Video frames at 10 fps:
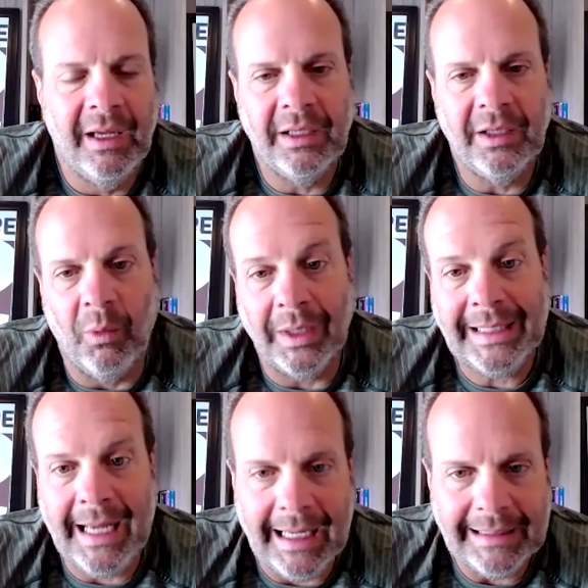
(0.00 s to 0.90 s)
what
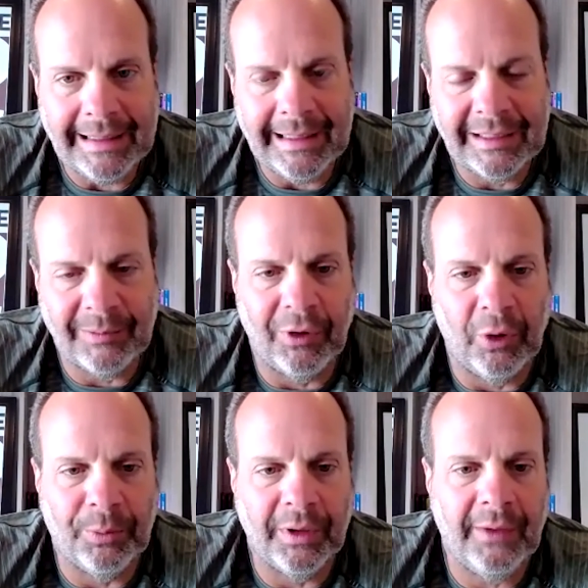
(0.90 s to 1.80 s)
content is
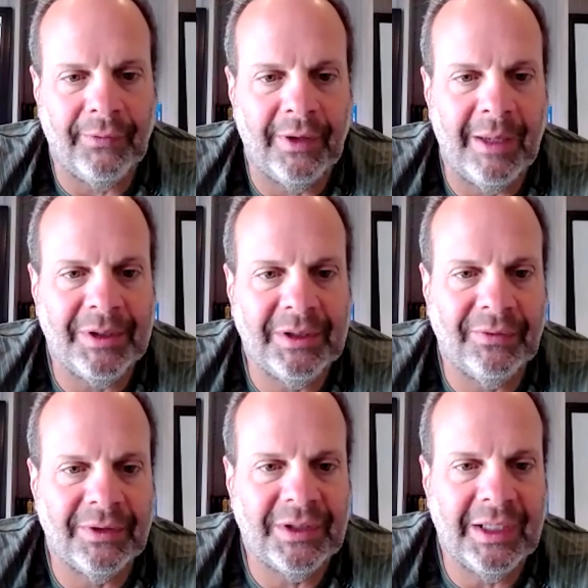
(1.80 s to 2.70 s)
appropriate for them at
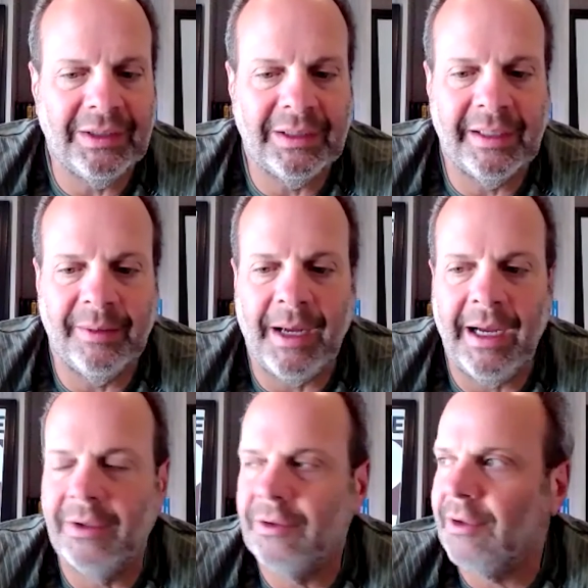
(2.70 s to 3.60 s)
different stages of the
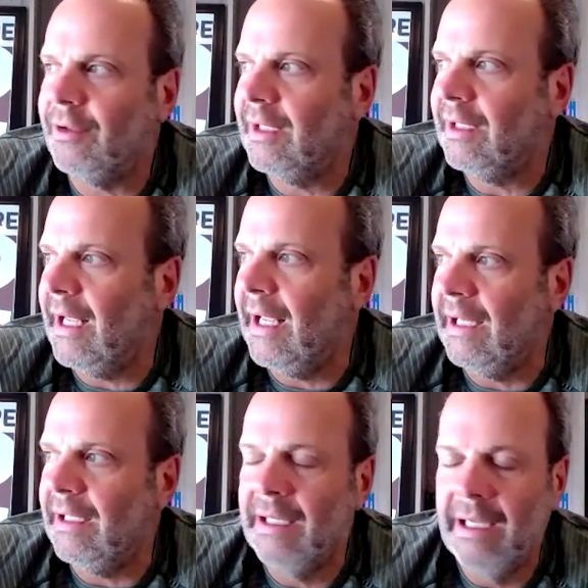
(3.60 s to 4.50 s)
buyer journey,
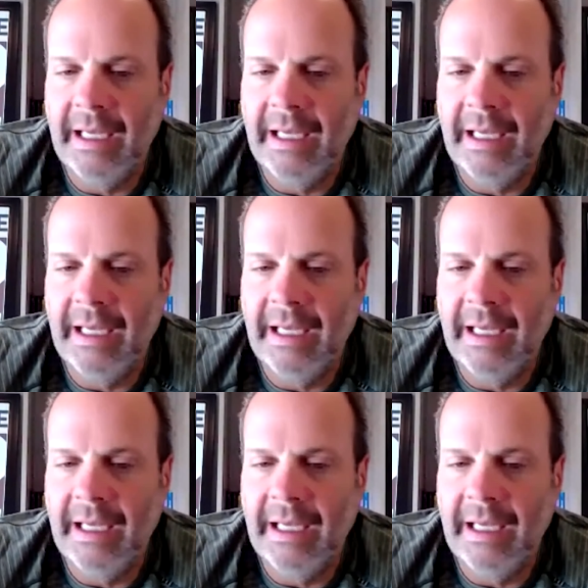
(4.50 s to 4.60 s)
and